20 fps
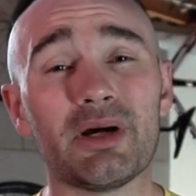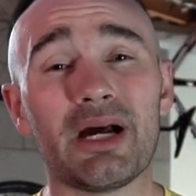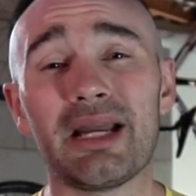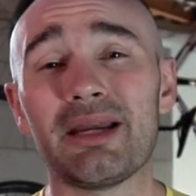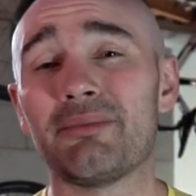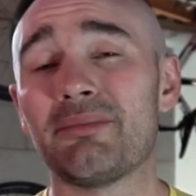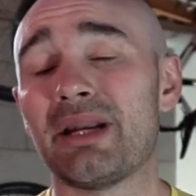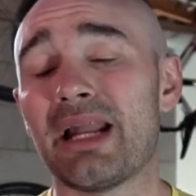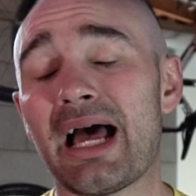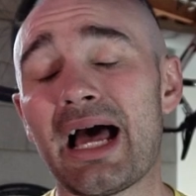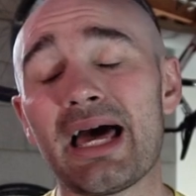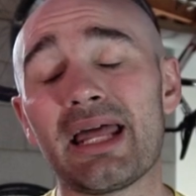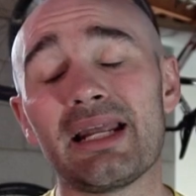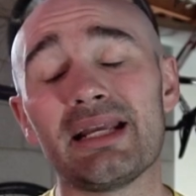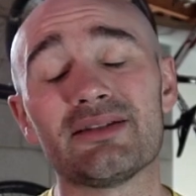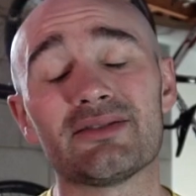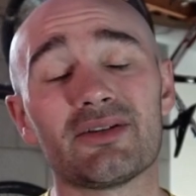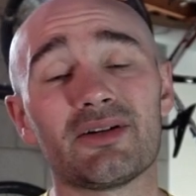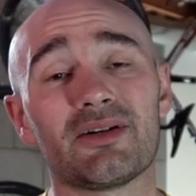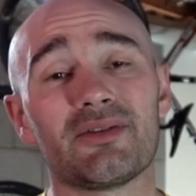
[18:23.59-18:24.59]
I am not
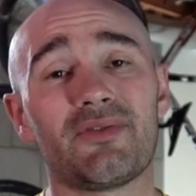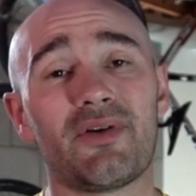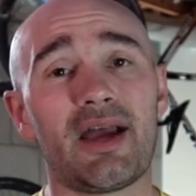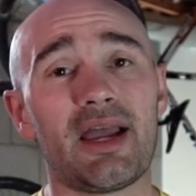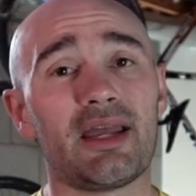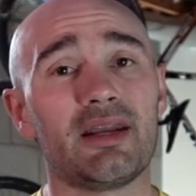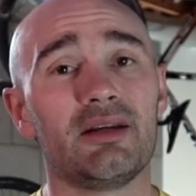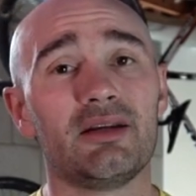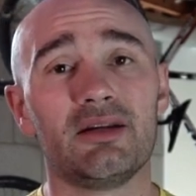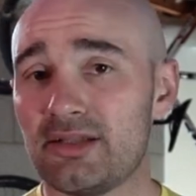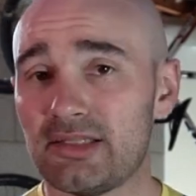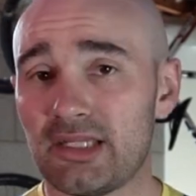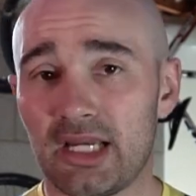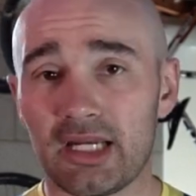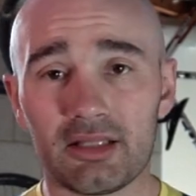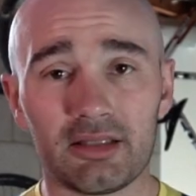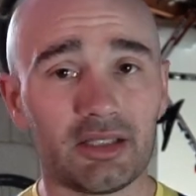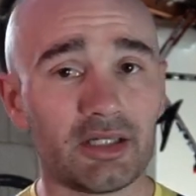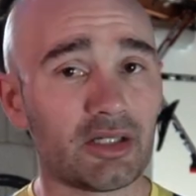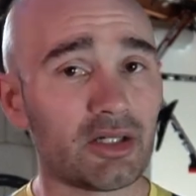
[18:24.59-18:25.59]
a certified
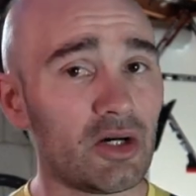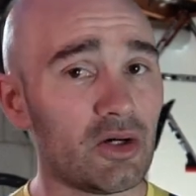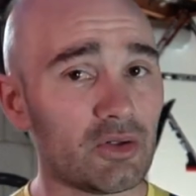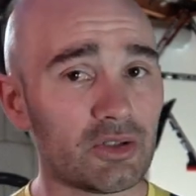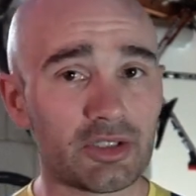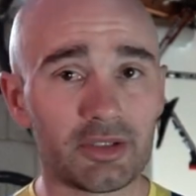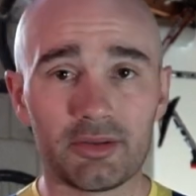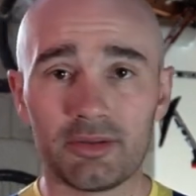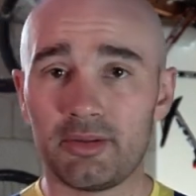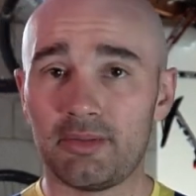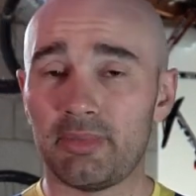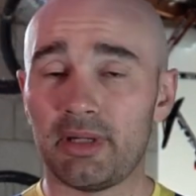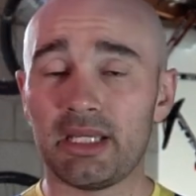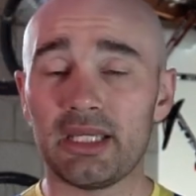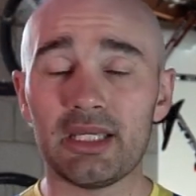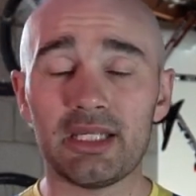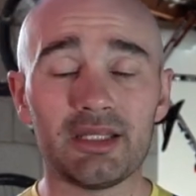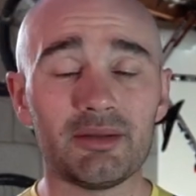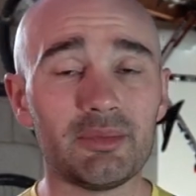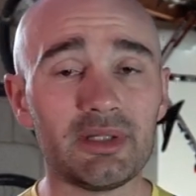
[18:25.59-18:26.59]
cycling coach by
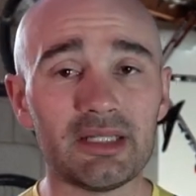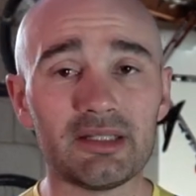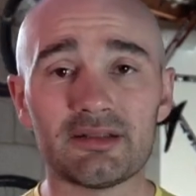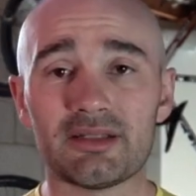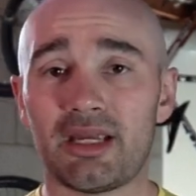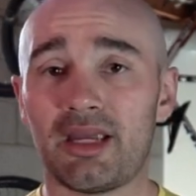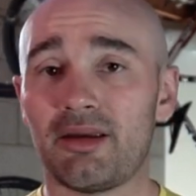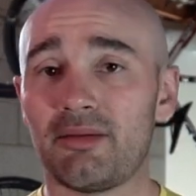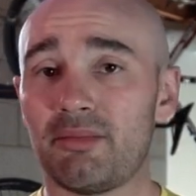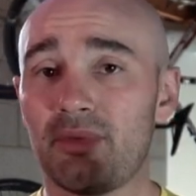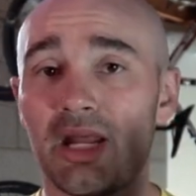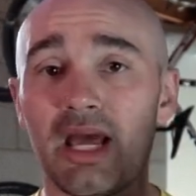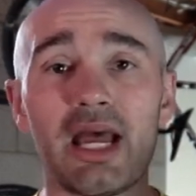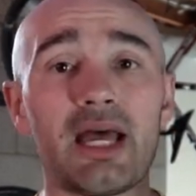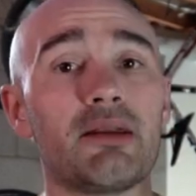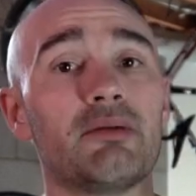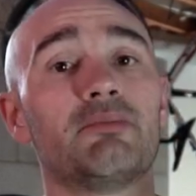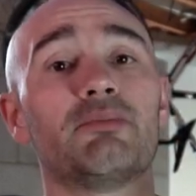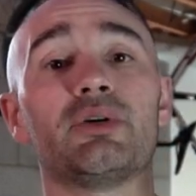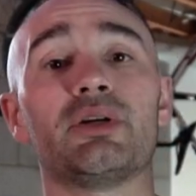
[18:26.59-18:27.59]
any means. I am
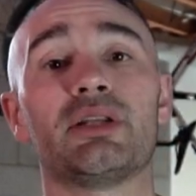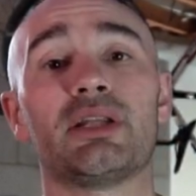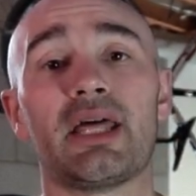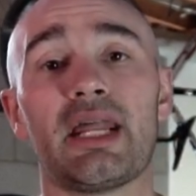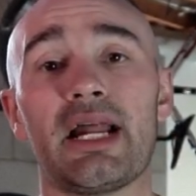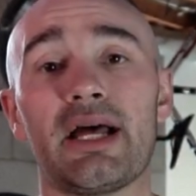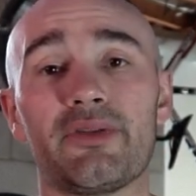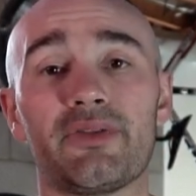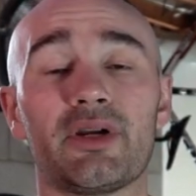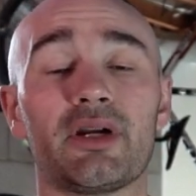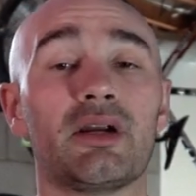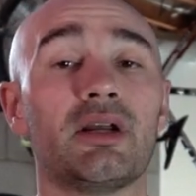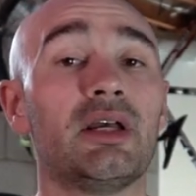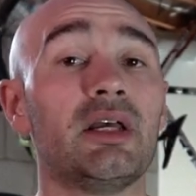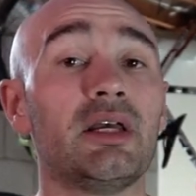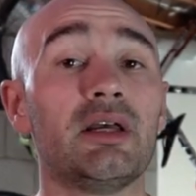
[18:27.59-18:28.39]
not putting that out there.